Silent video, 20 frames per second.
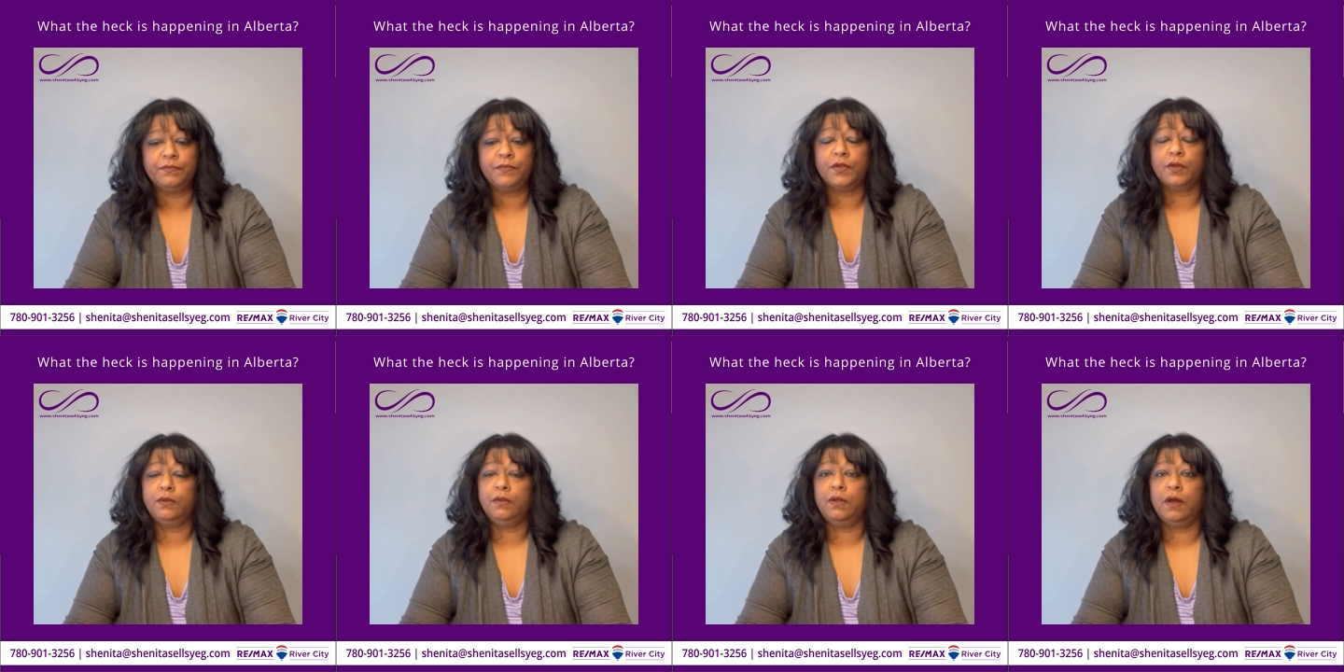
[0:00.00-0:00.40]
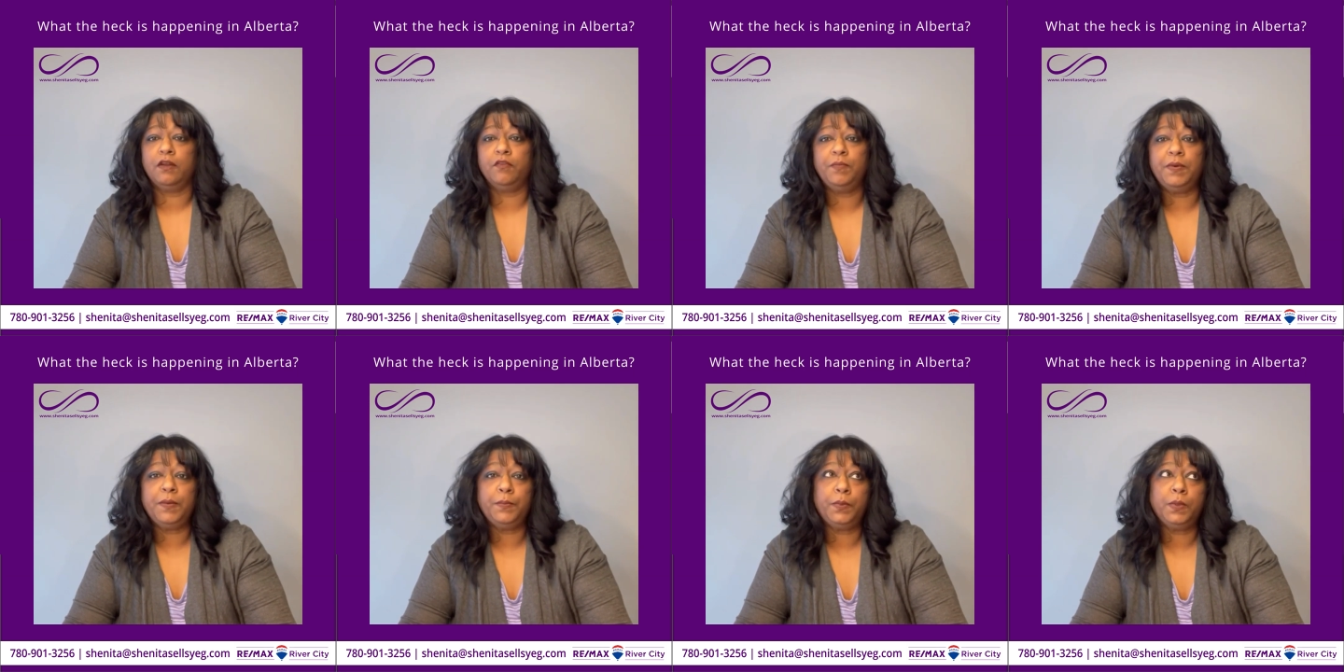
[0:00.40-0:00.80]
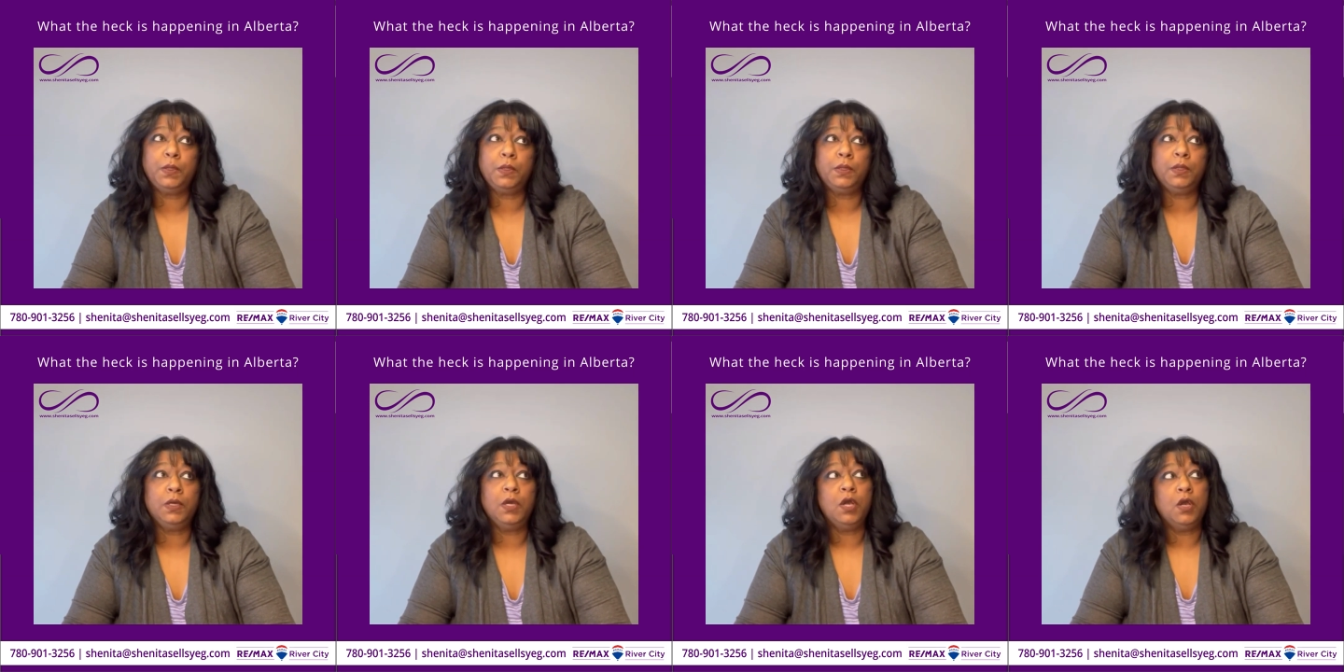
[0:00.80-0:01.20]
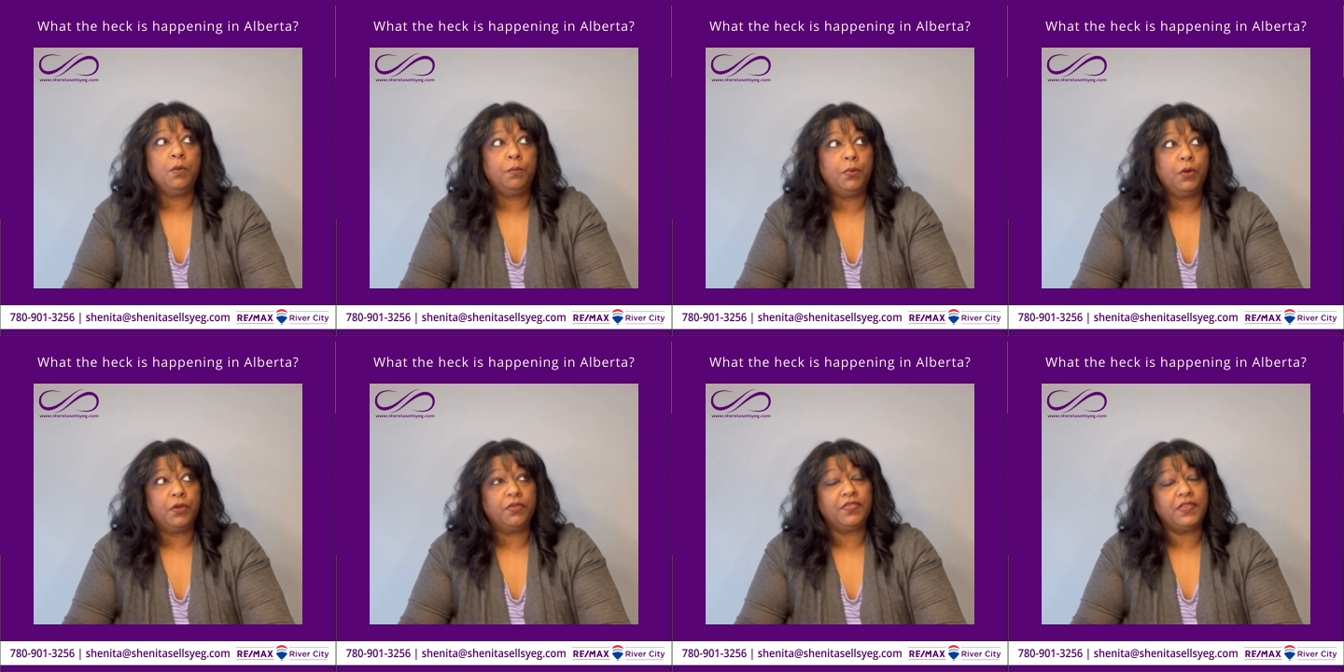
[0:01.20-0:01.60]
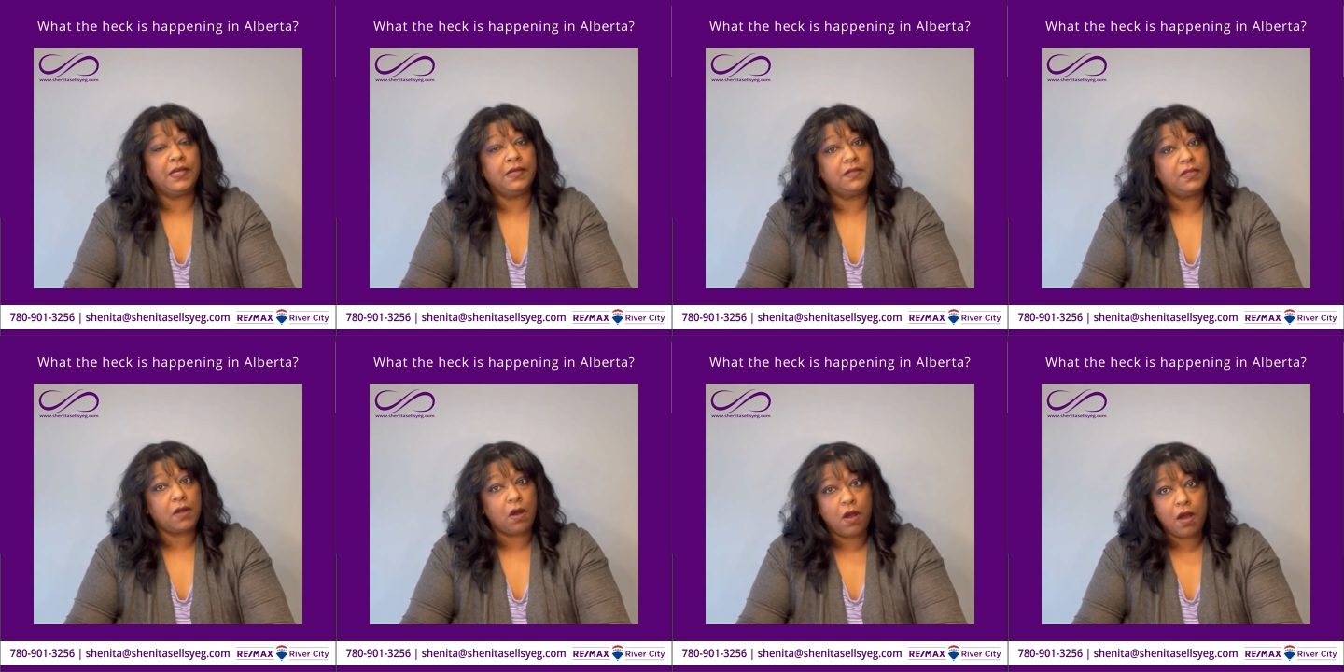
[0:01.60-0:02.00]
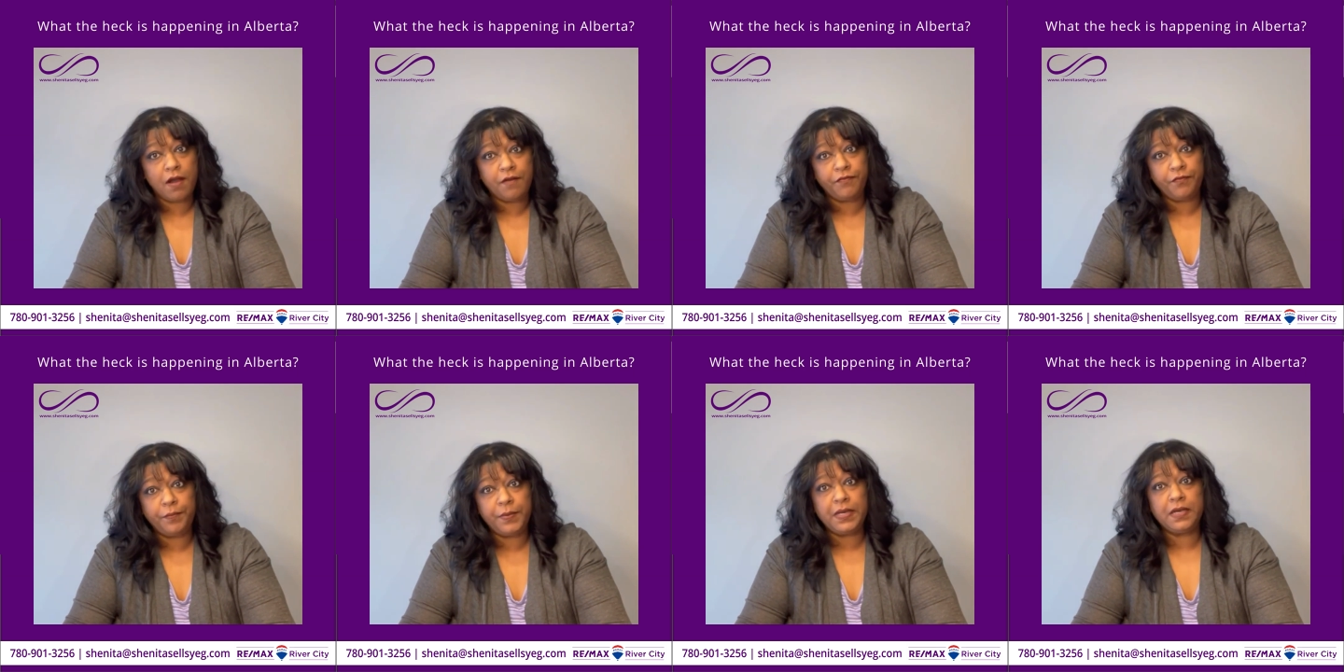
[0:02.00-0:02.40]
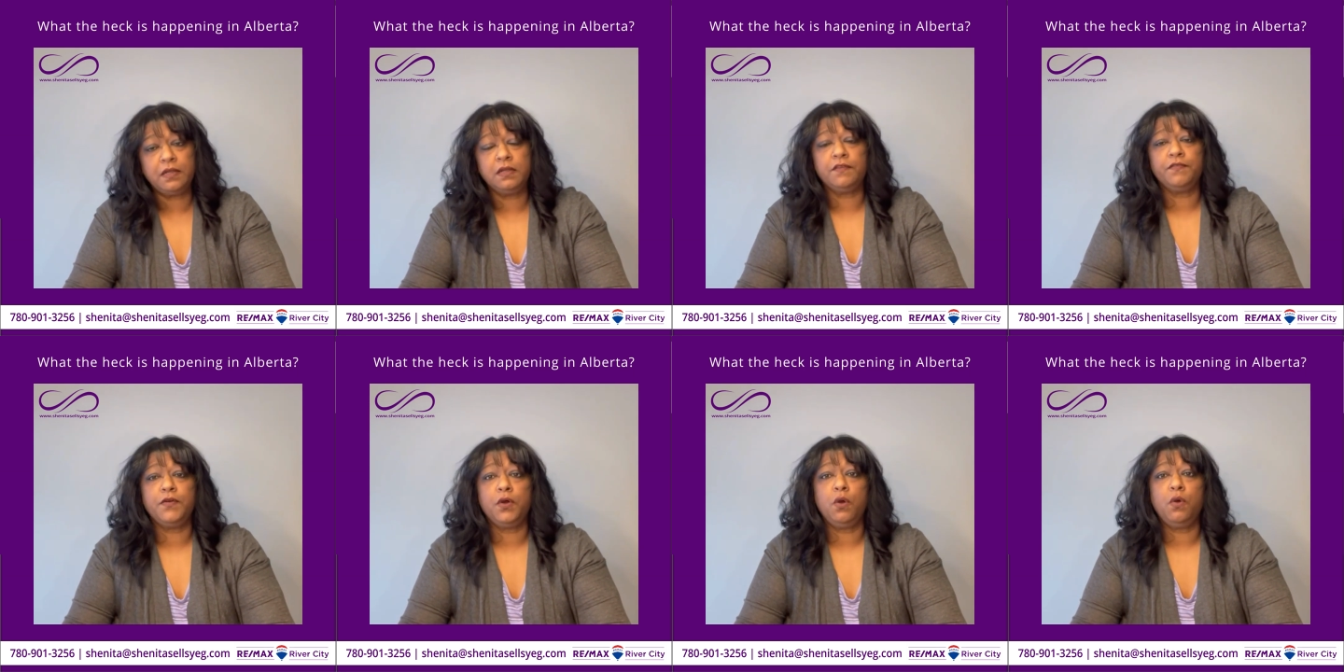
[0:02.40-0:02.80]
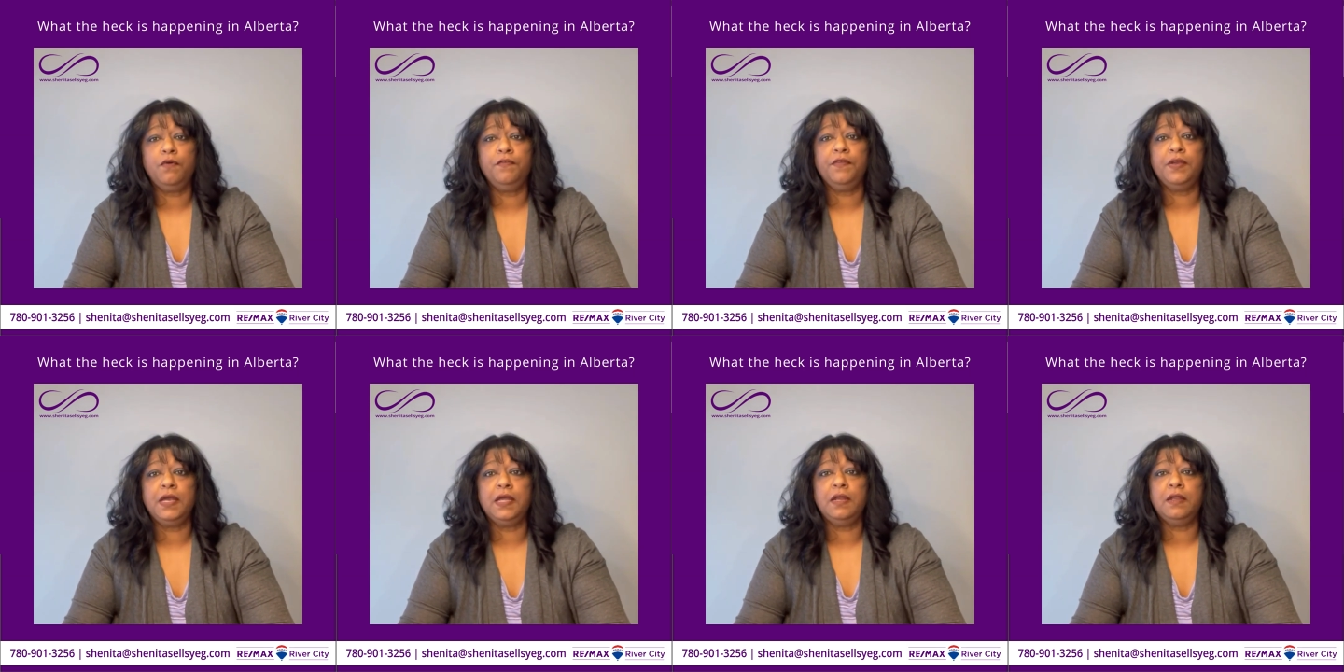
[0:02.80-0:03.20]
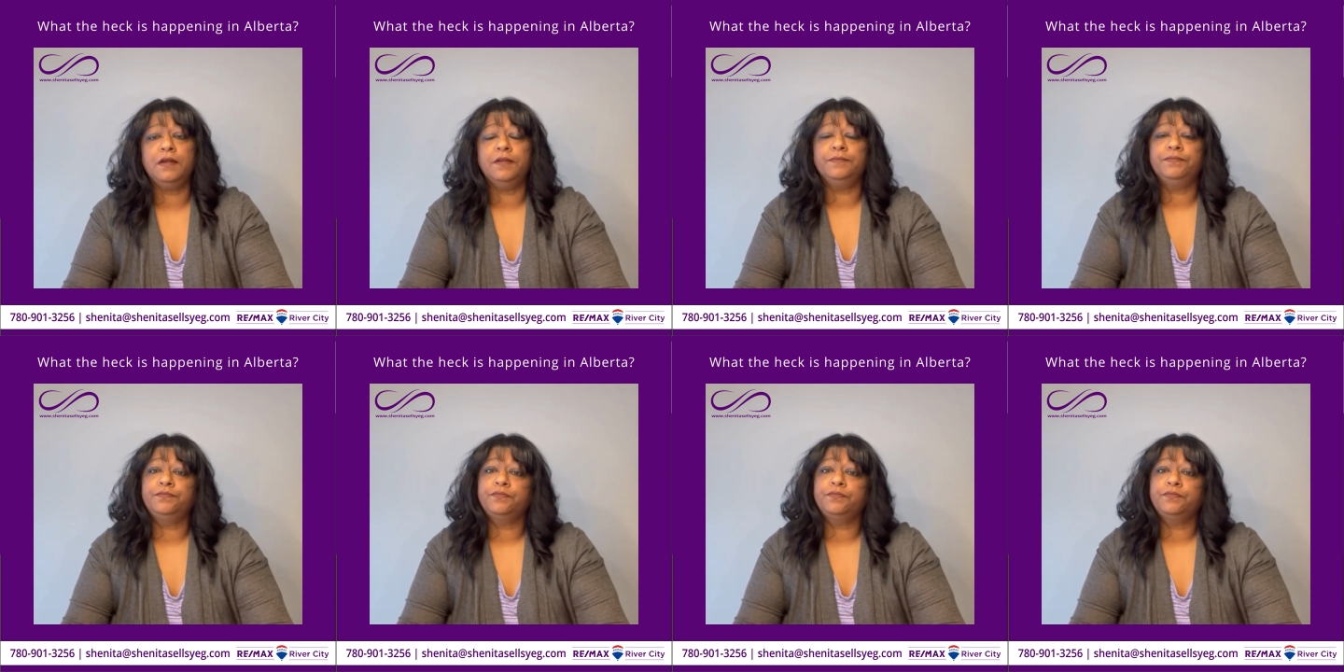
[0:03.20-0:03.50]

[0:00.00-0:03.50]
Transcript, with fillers: A lot of people put things off because of COVID,